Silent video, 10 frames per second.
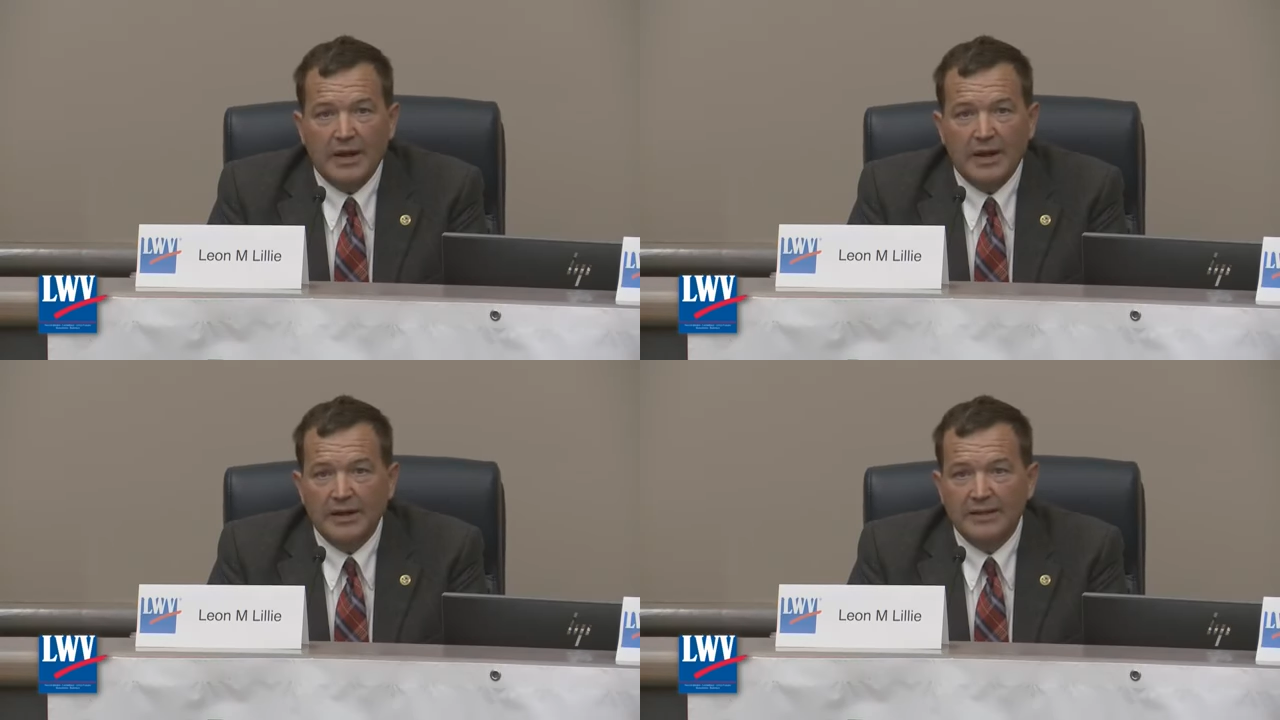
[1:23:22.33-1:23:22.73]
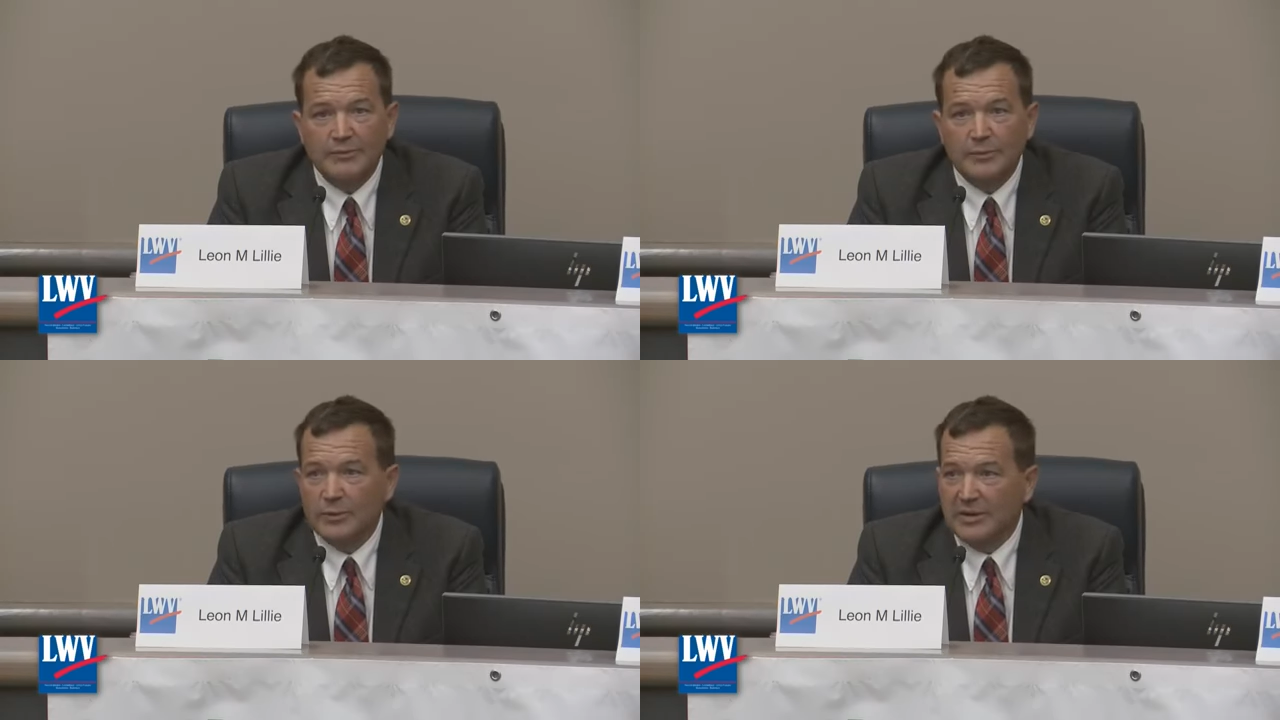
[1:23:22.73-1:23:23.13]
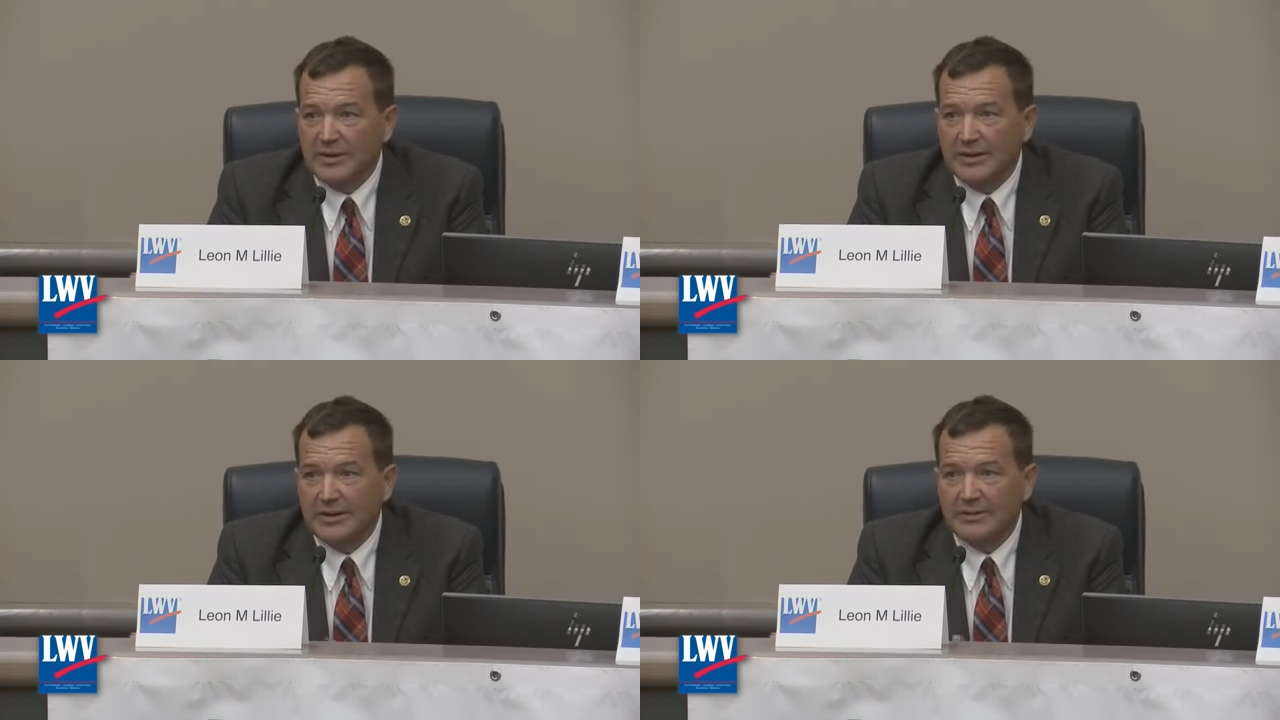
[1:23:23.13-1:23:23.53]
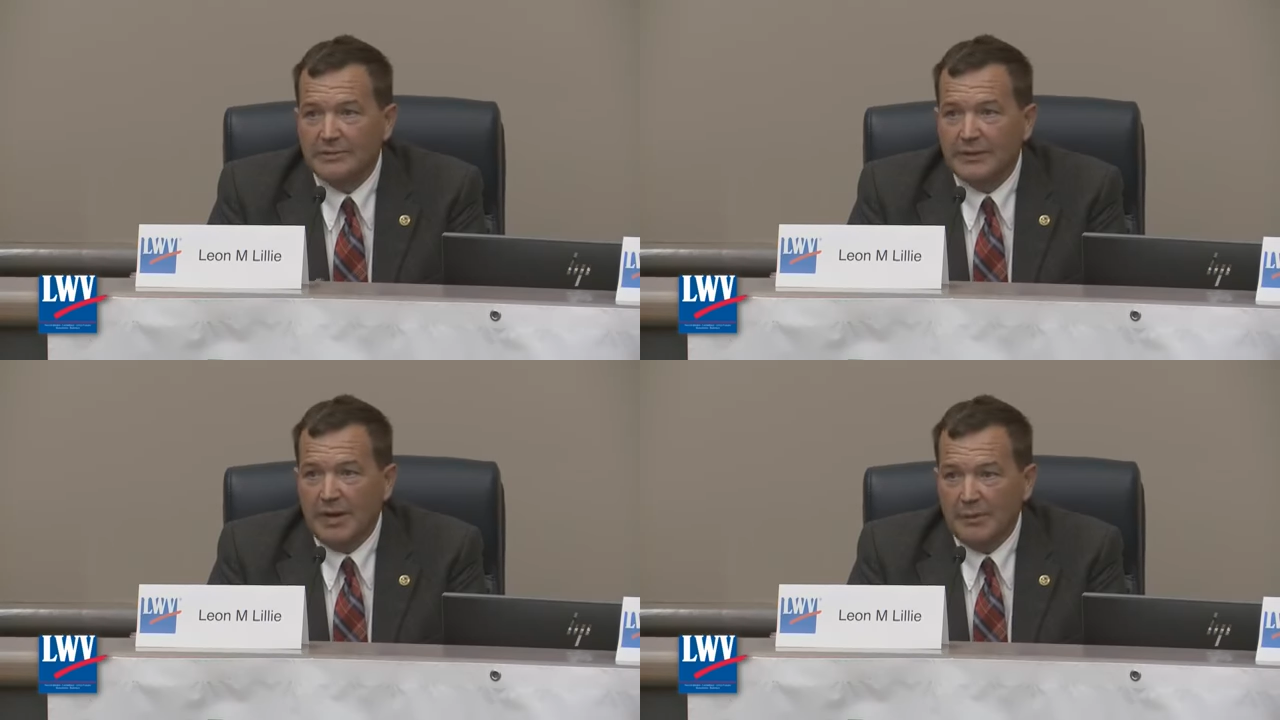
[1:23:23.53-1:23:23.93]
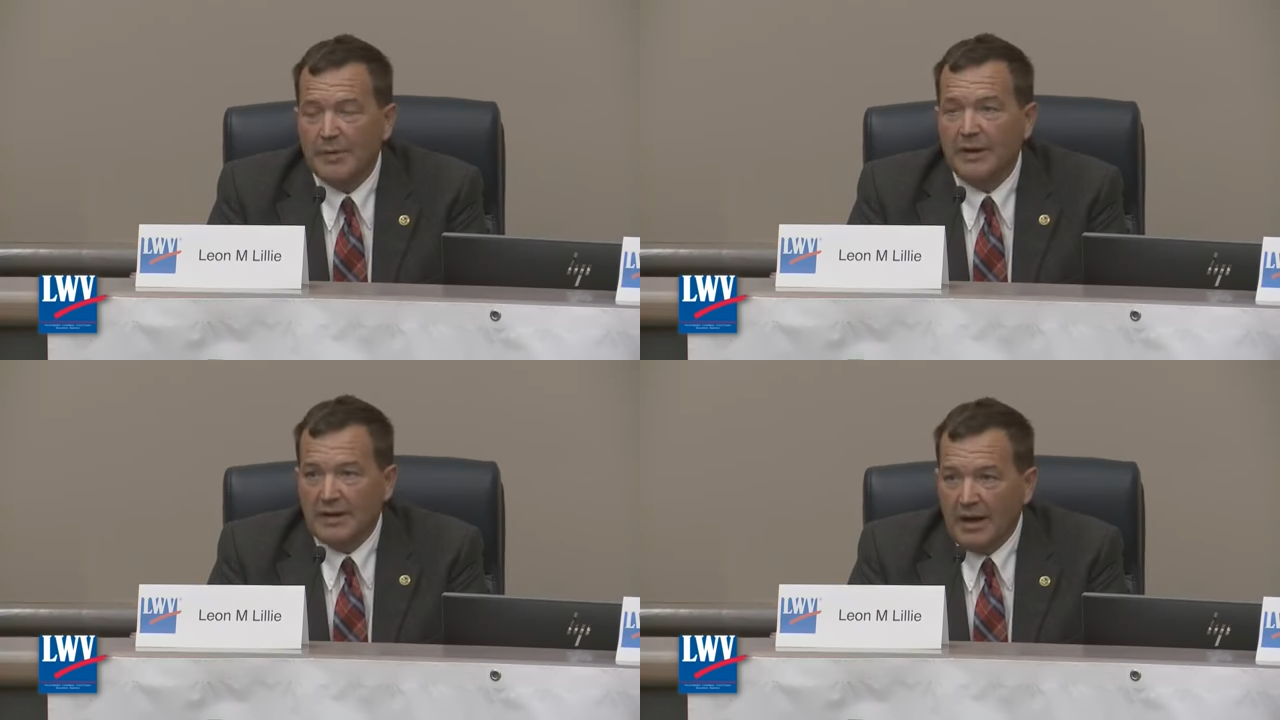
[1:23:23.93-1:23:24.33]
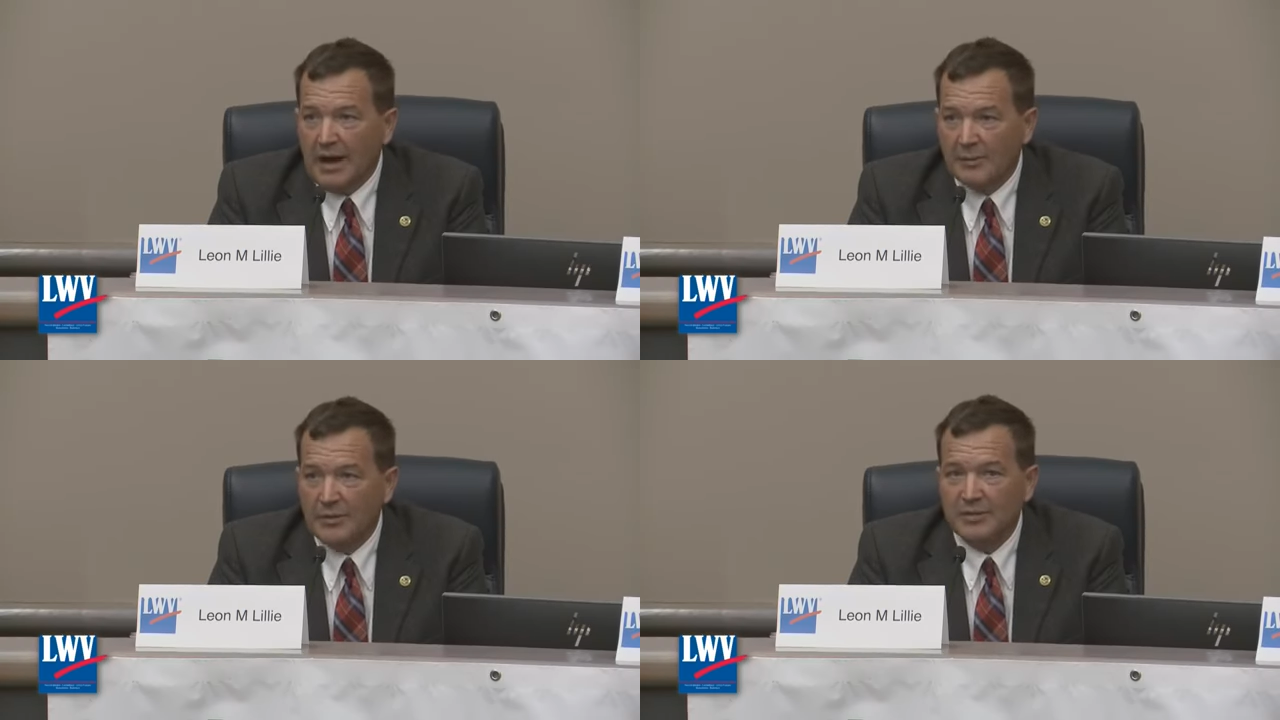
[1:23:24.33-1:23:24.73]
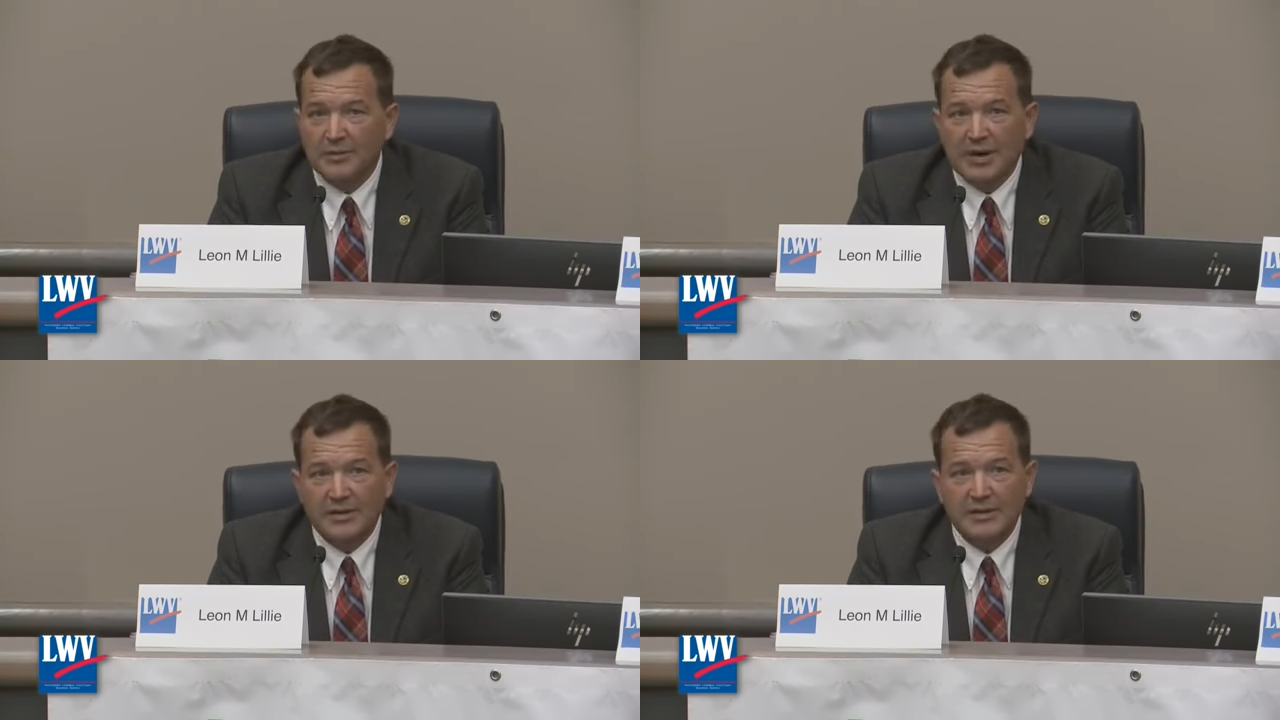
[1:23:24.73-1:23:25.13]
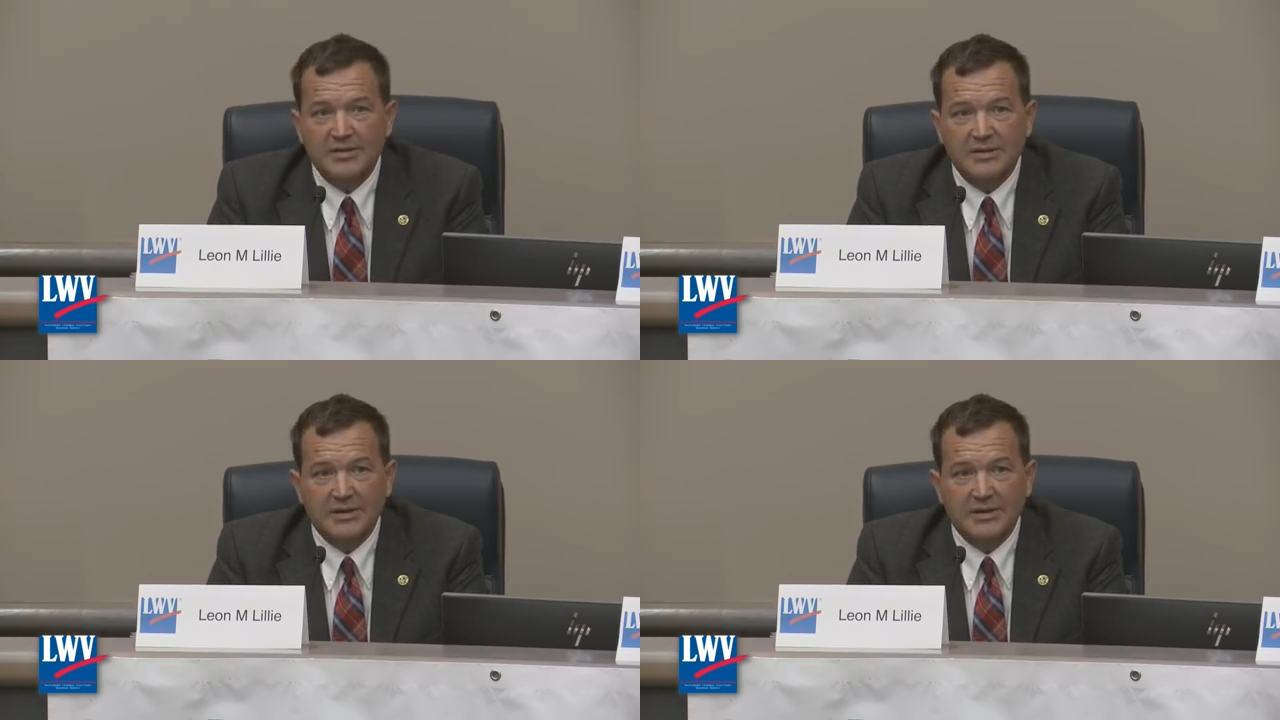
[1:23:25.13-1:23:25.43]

I really am humbled by this,